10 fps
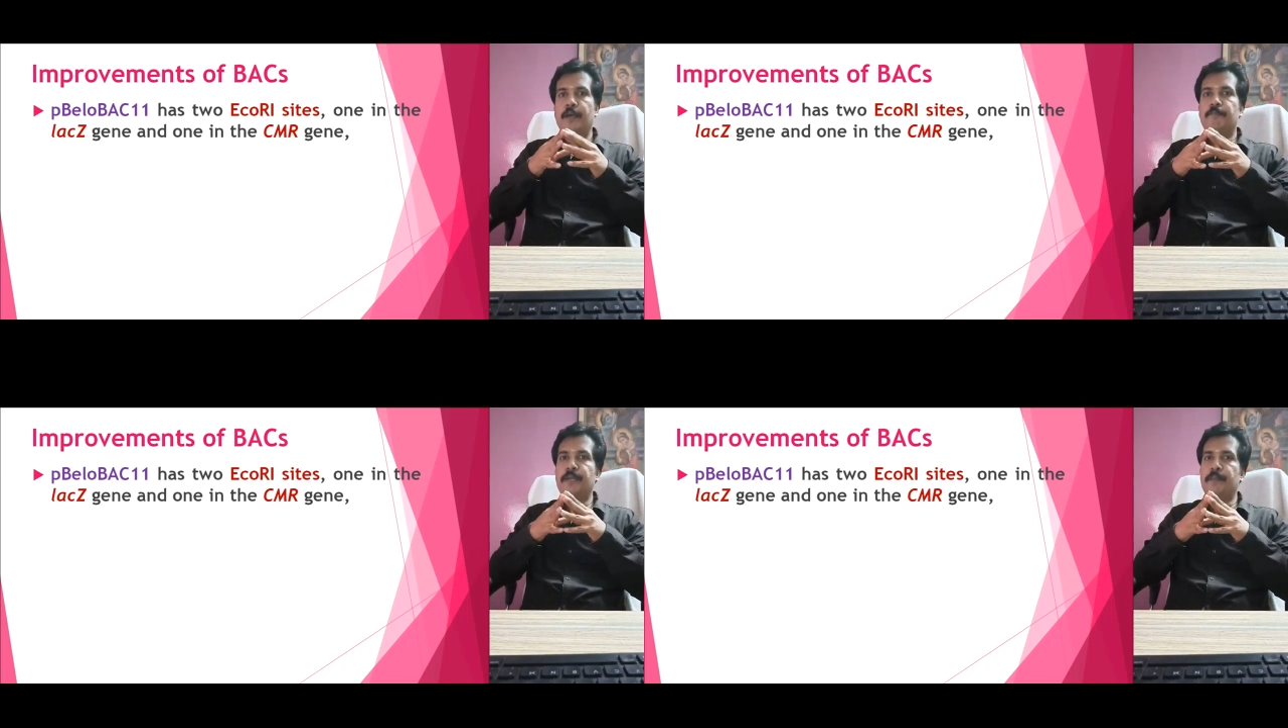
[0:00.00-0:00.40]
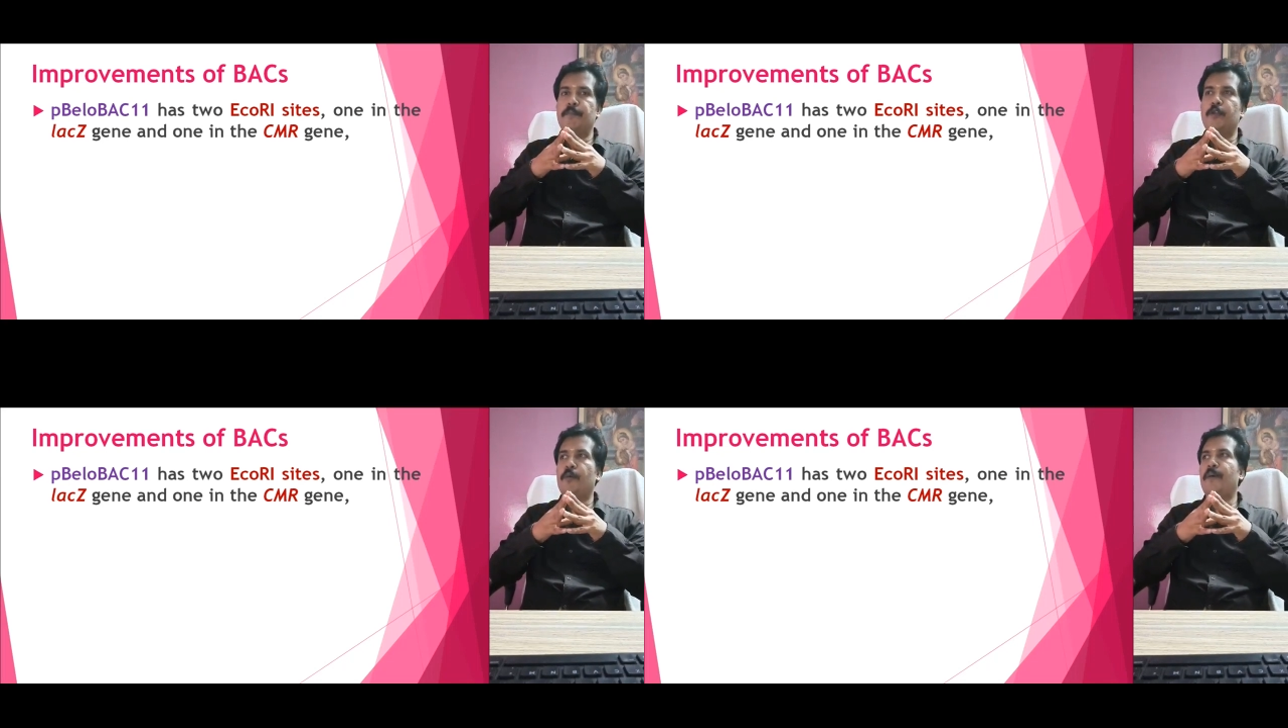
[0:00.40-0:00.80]
P
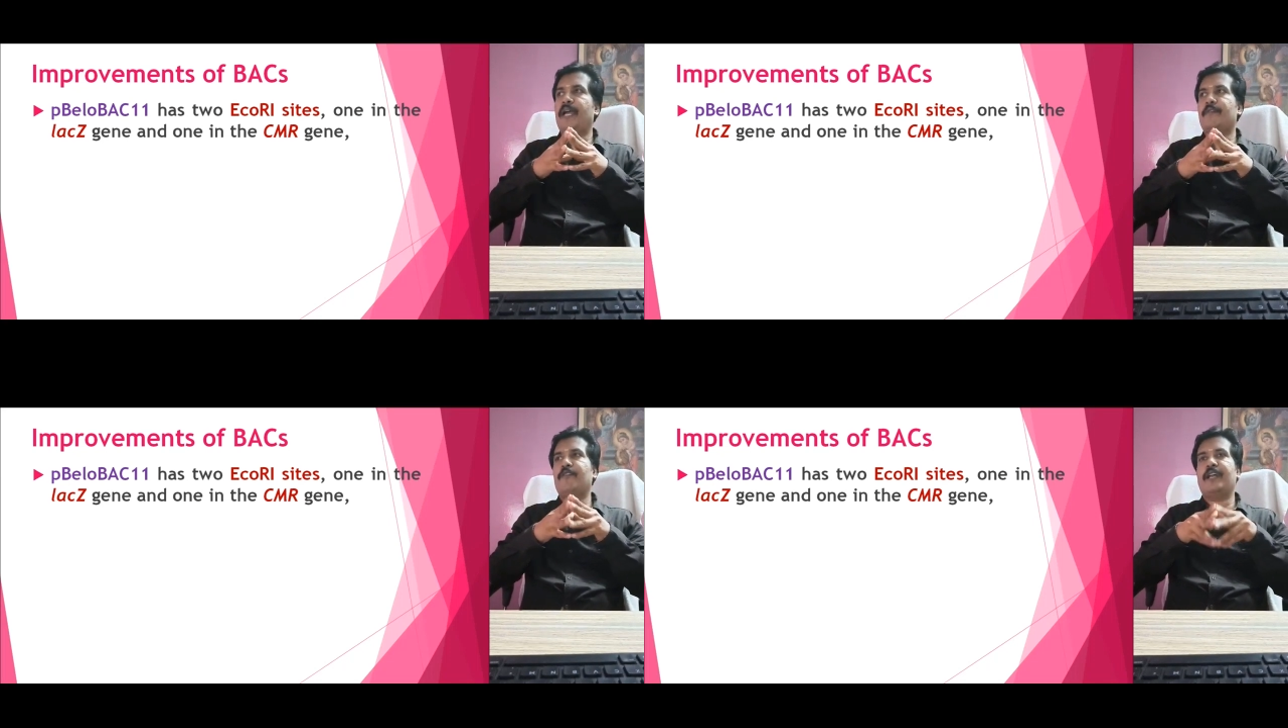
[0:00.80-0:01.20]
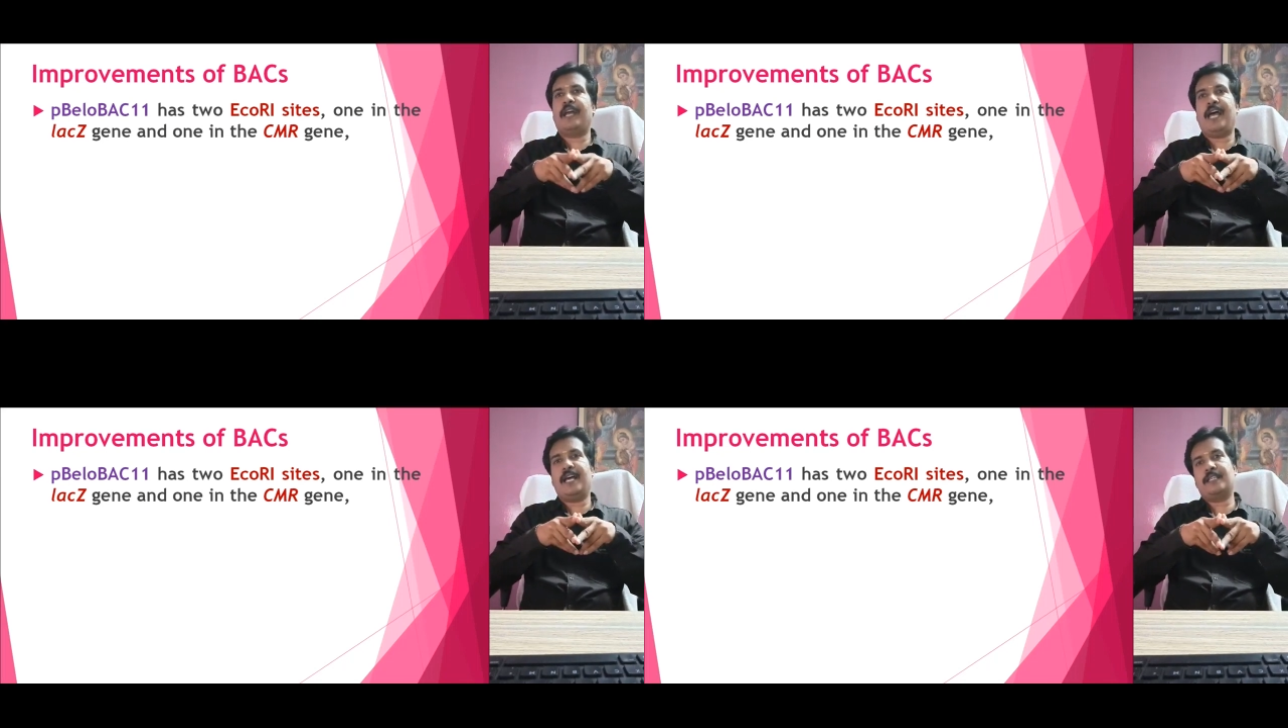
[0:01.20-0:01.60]
below BAC1
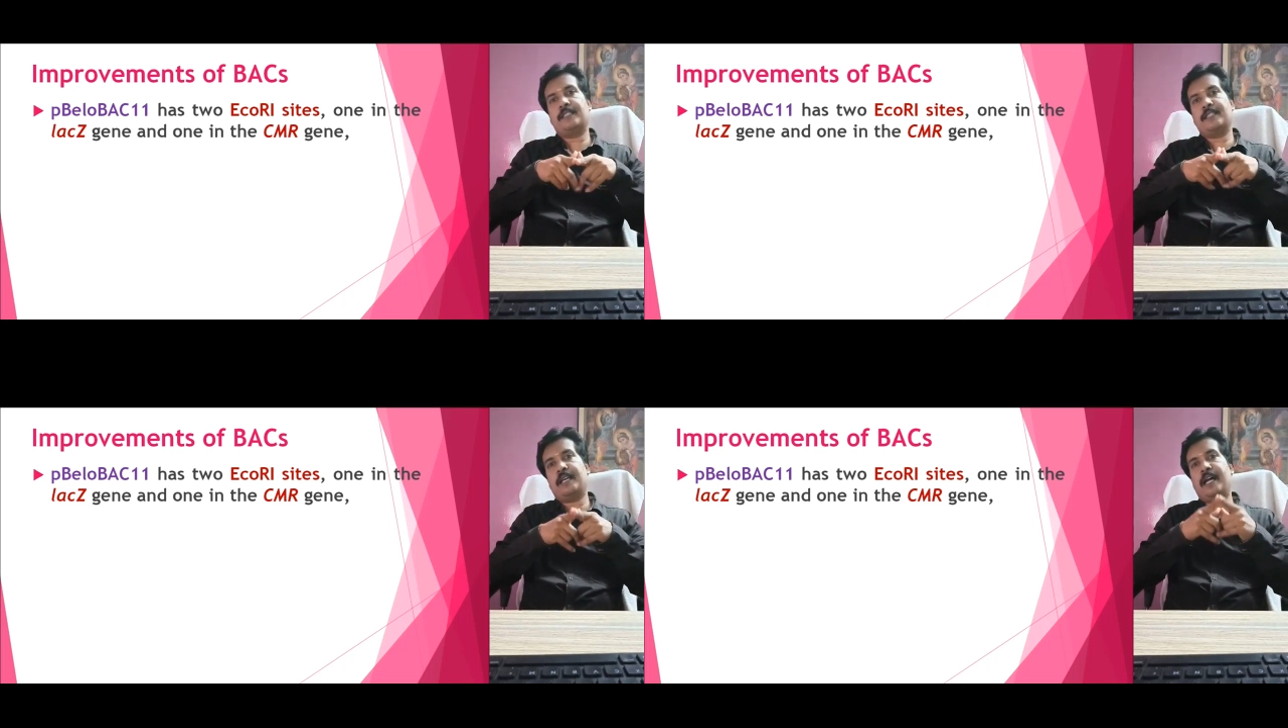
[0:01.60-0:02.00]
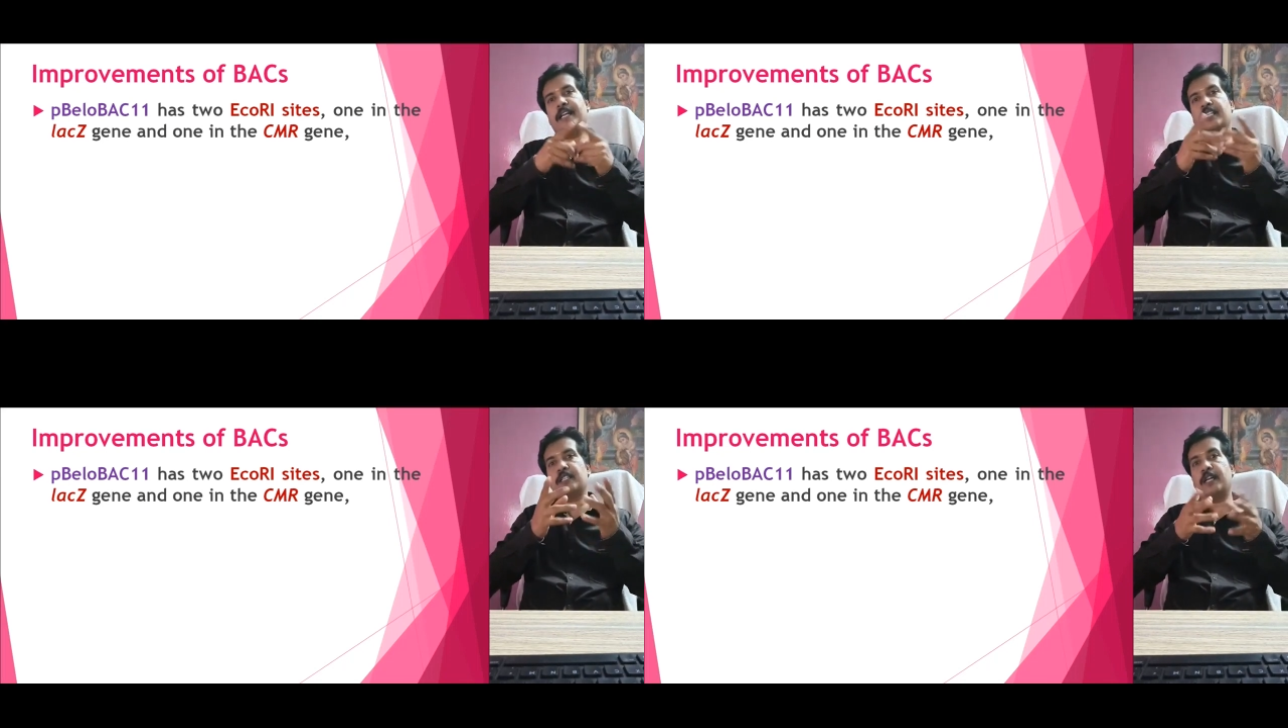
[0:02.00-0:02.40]
has
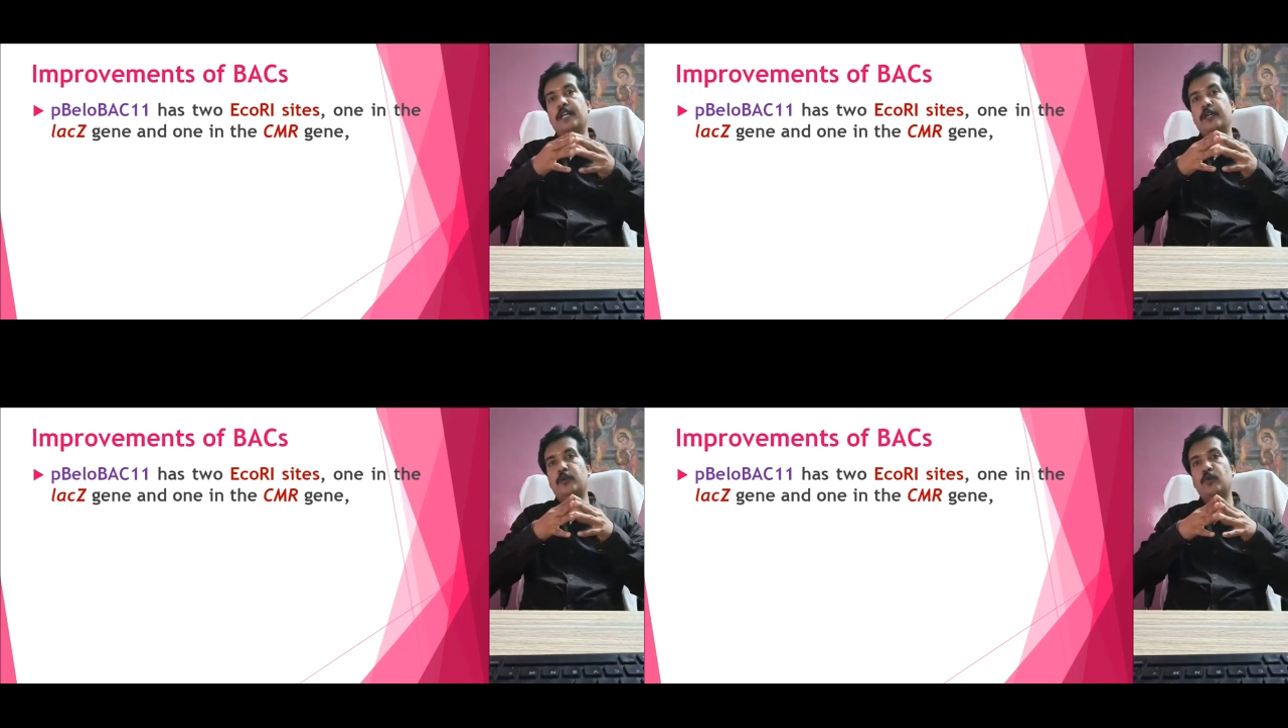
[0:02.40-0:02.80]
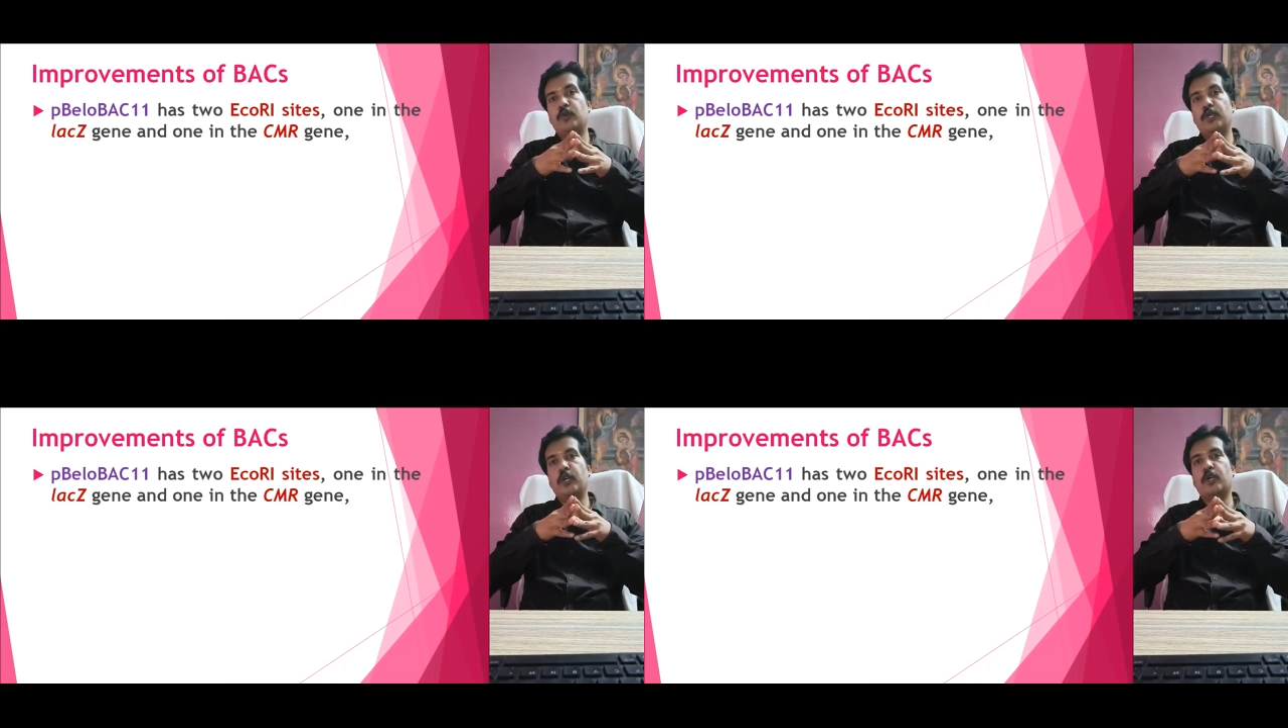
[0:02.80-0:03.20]
additionally two
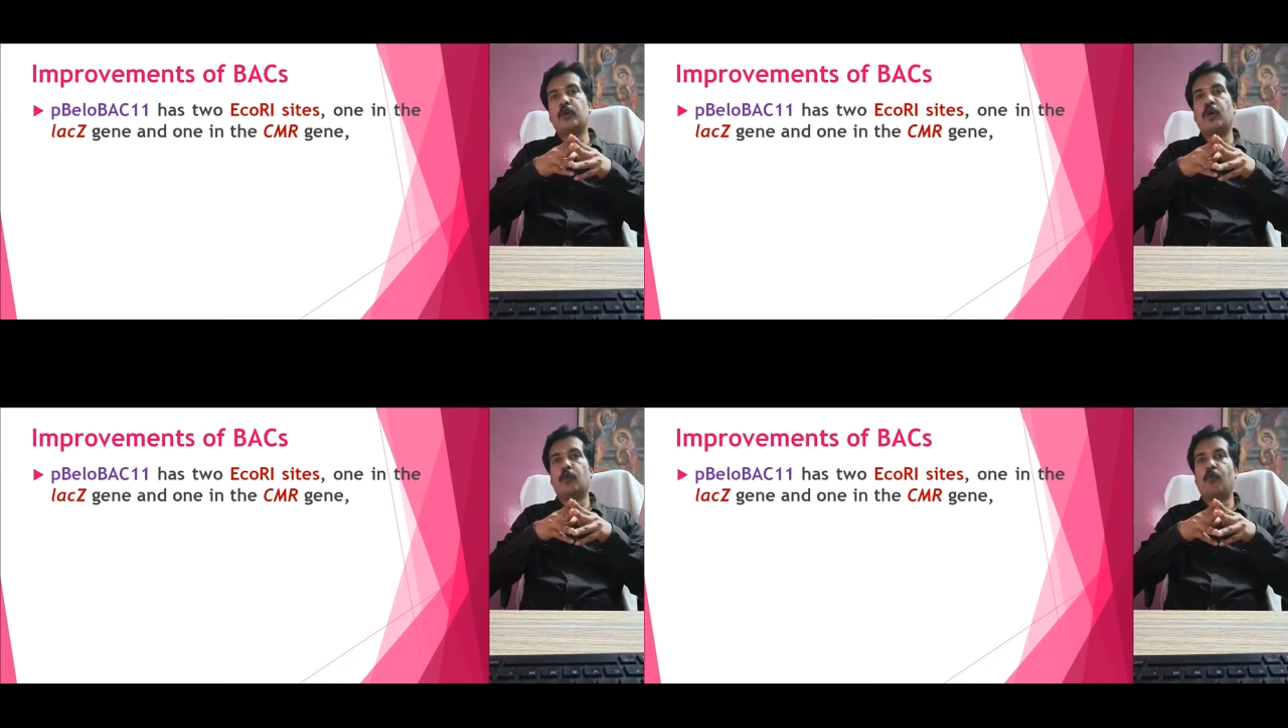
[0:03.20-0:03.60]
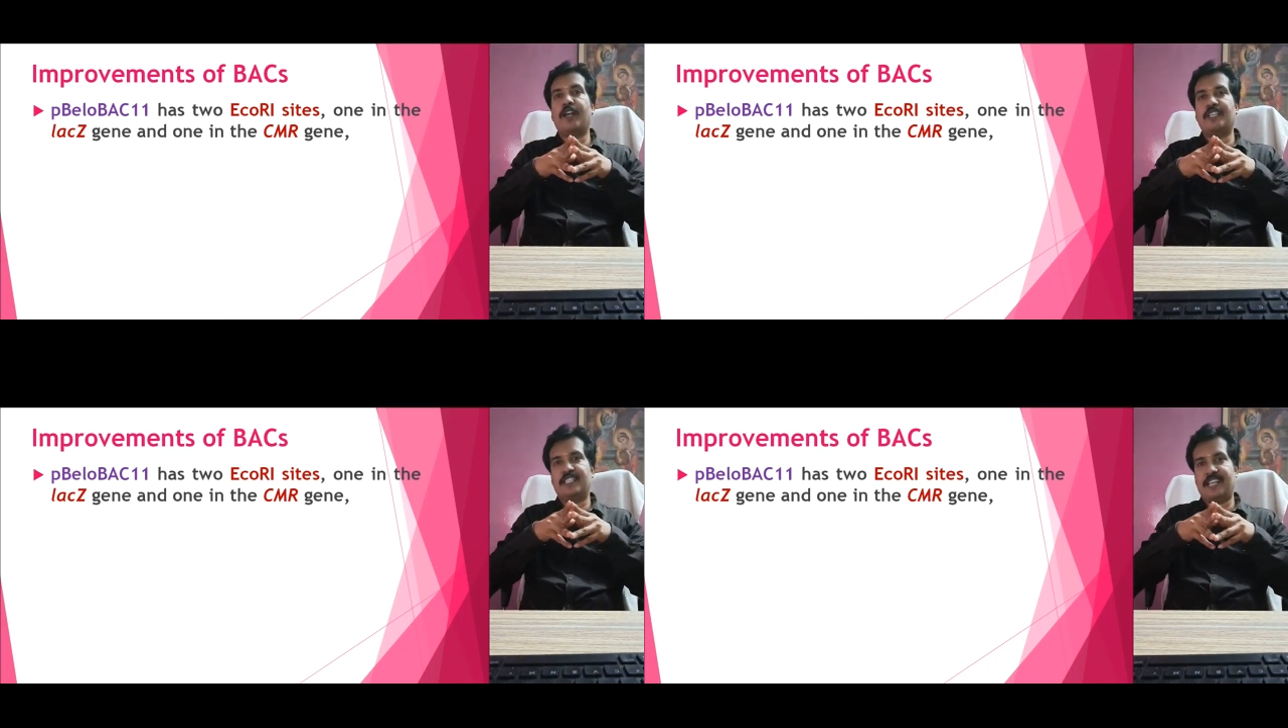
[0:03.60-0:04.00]

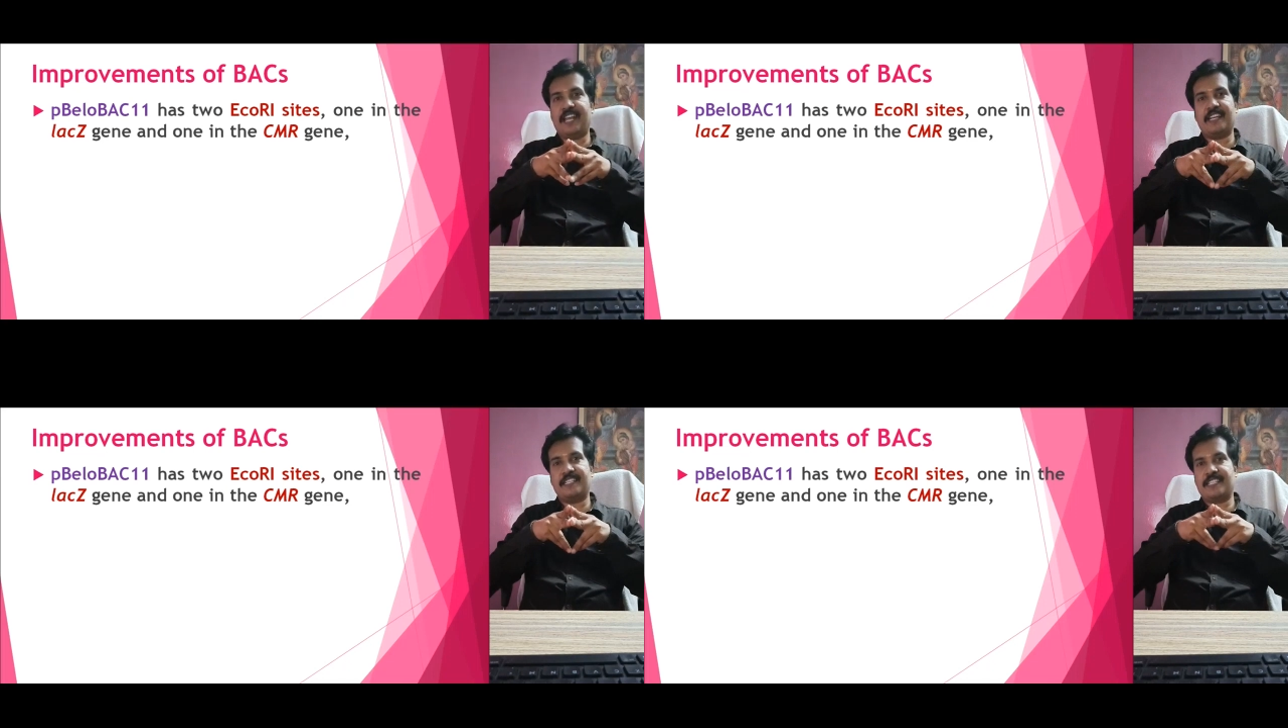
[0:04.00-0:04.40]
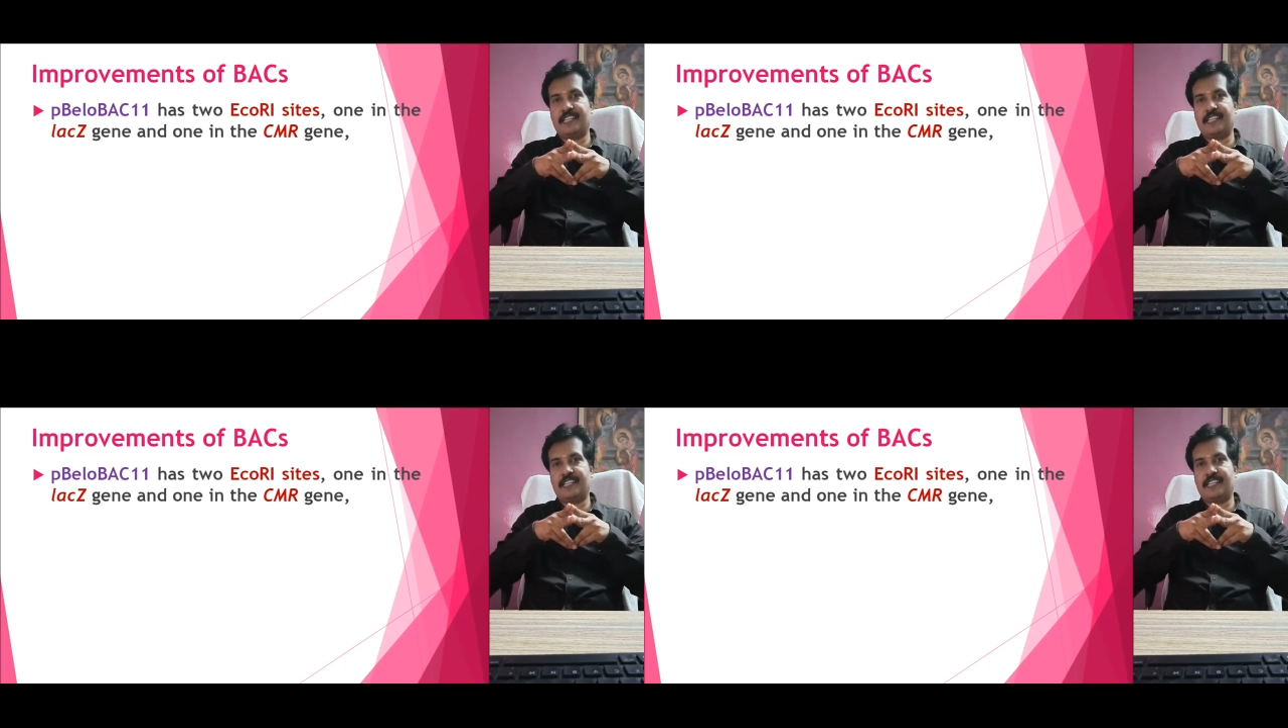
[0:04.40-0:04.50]
ECOR1 sites.